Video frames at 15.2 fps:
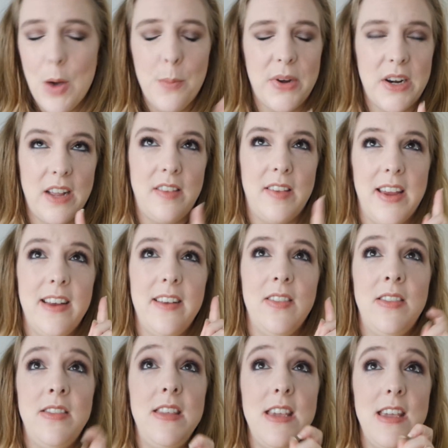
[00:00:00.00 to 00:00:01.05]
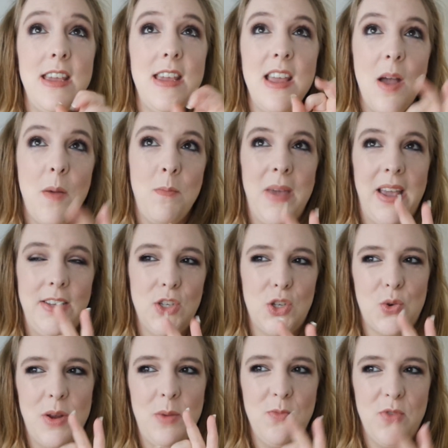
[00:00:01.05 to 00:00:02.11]
But I think the
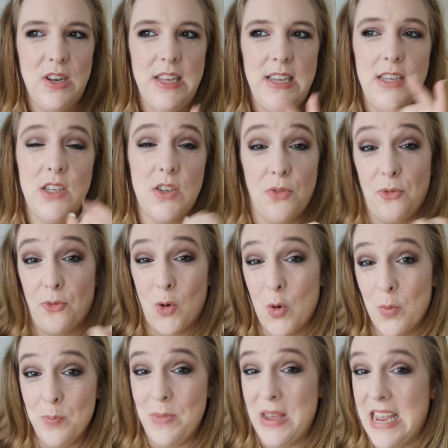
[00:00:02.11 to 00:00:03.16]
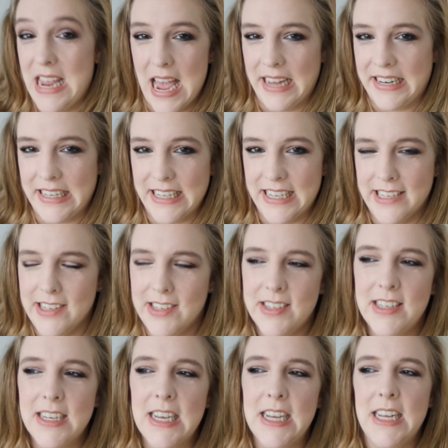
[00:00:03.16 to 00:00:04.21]
mainstream release, for me at
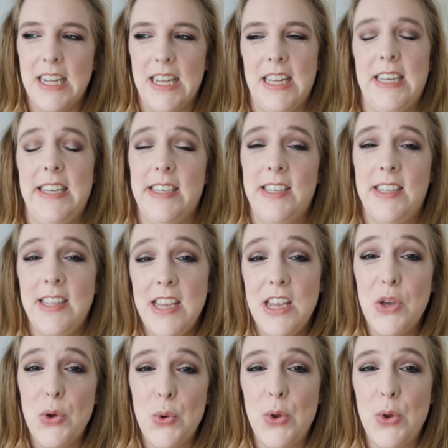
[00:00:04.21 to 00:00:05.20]
least, is the